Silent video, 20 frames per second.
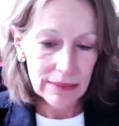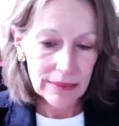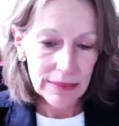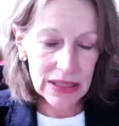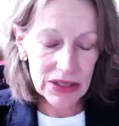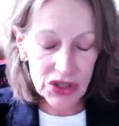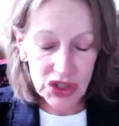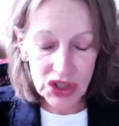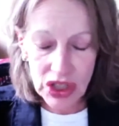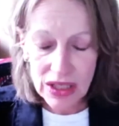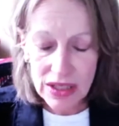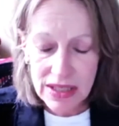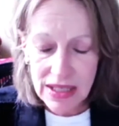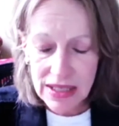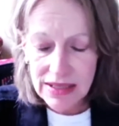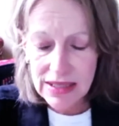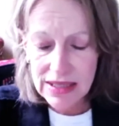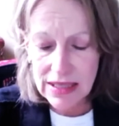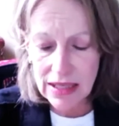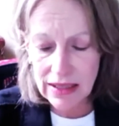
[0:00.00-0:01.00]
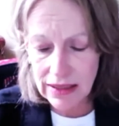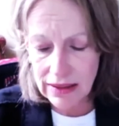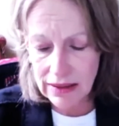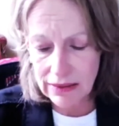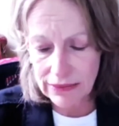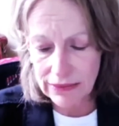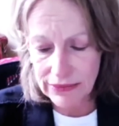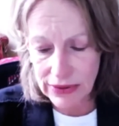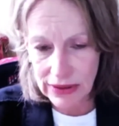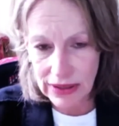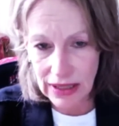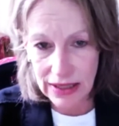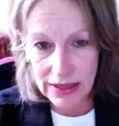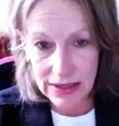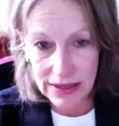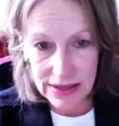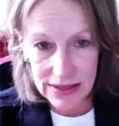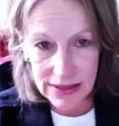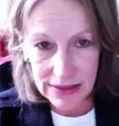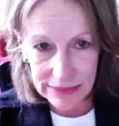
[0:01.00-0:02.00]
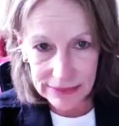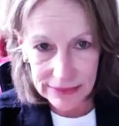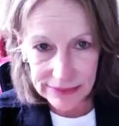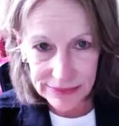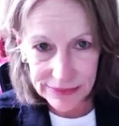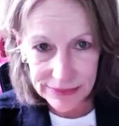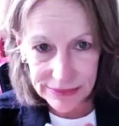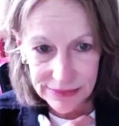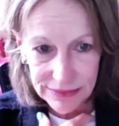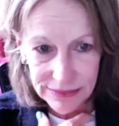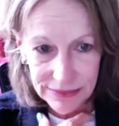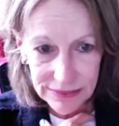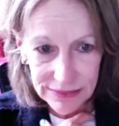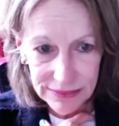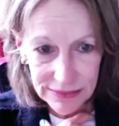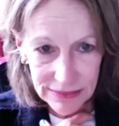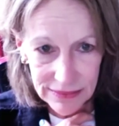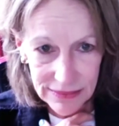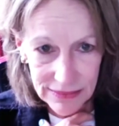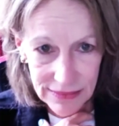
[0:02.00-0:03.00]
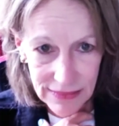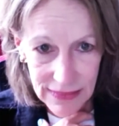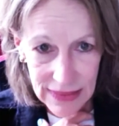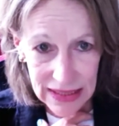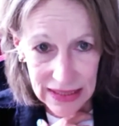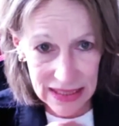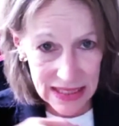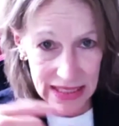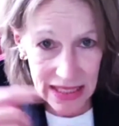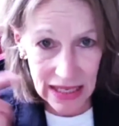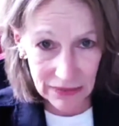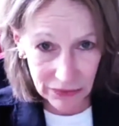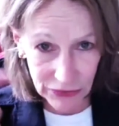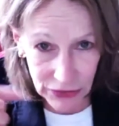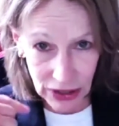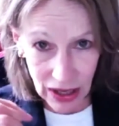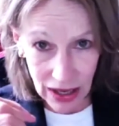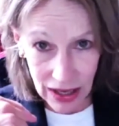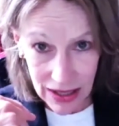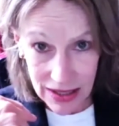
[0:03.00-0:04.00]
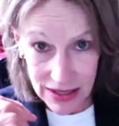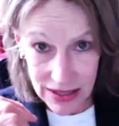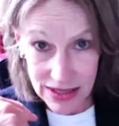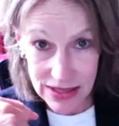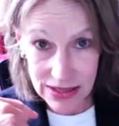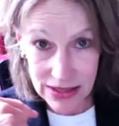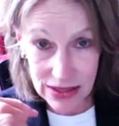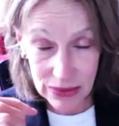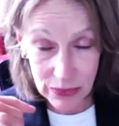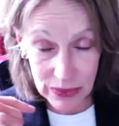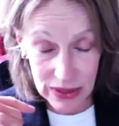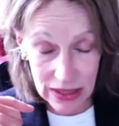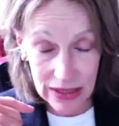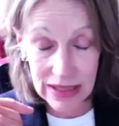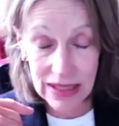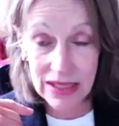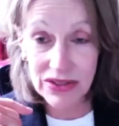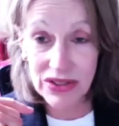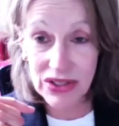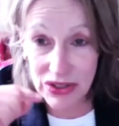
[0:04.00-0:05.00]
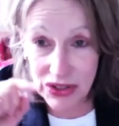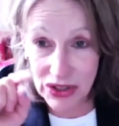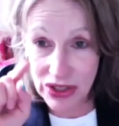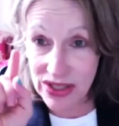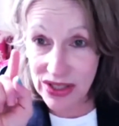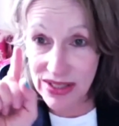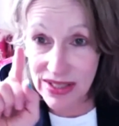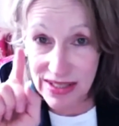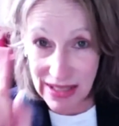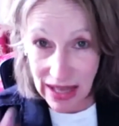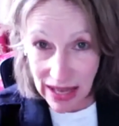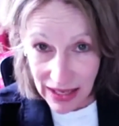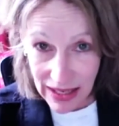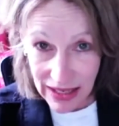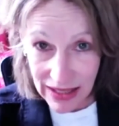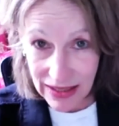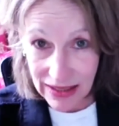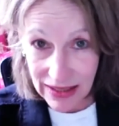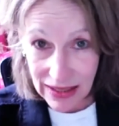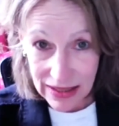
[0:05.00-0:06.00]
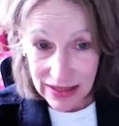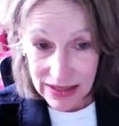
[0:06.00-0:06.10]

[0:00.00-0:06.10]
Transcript: Because Jesus did it for us. And he said, for us, we need to just say.